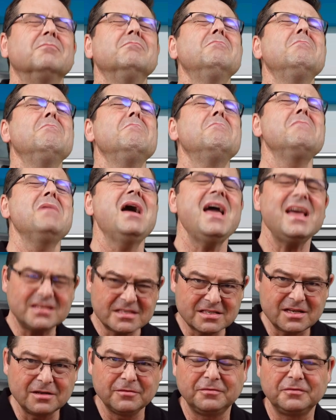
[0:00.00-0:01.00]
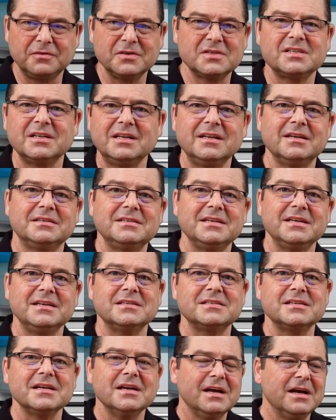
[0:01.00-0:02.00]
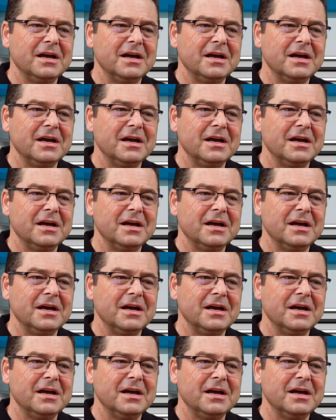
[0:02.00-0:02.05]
massive facilities